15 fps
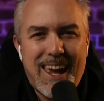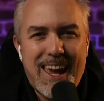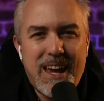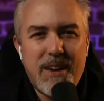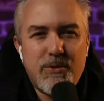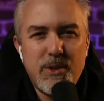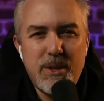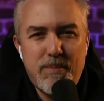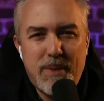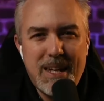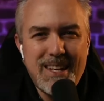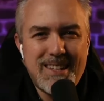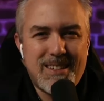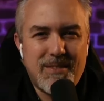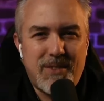every
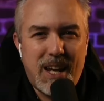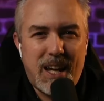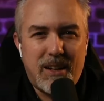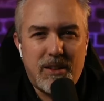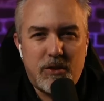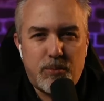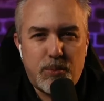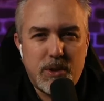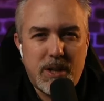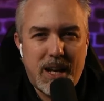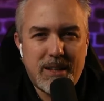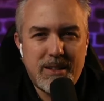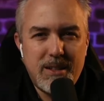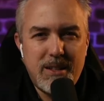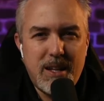piece of data is
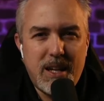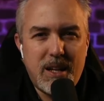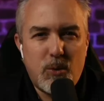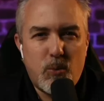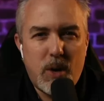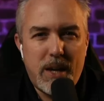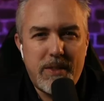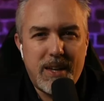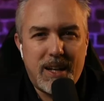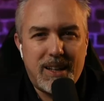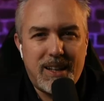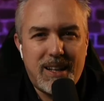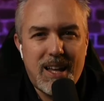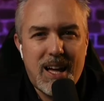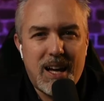protected in a way that
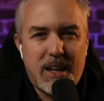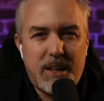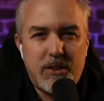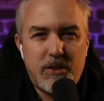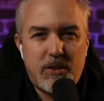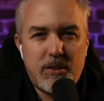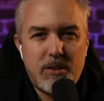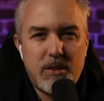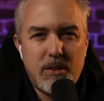aligns